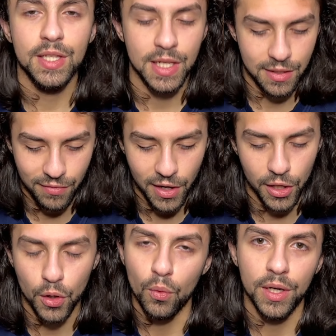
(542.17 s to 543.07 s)
is a very
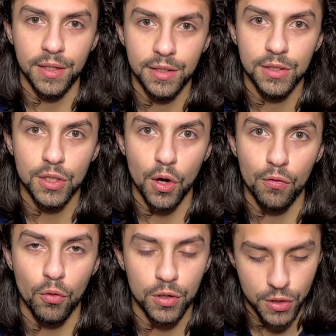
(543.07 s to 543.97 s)
good one to go
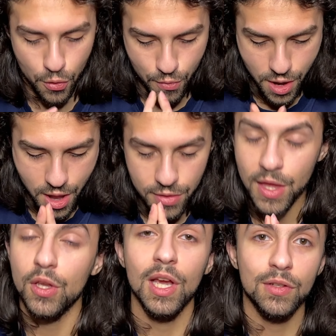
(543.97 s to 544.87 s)
for. So thank
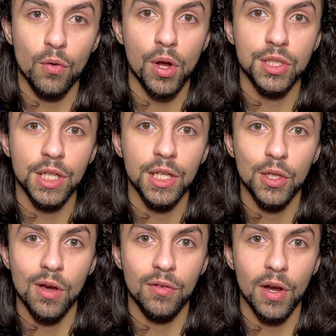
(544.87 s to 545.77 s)
you guys for watching. You
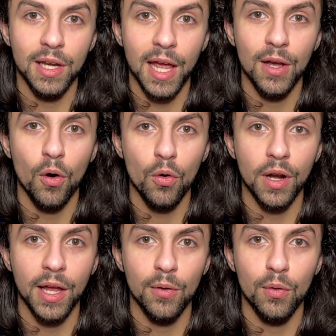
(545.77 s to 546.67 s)
have a great day or
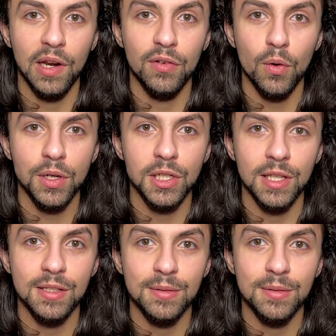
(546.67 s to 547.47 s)
night whenever you're watching this.